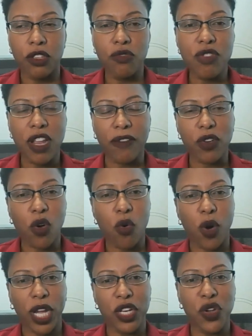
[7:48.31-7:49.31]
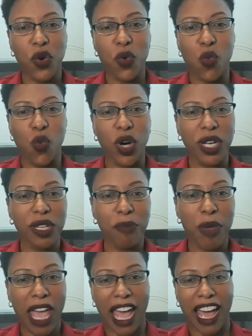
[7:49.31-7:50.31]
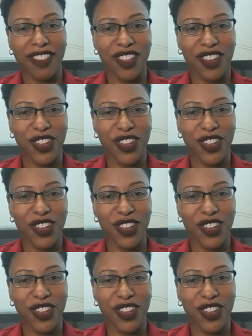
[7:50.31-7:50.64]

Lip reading: you never quite know what path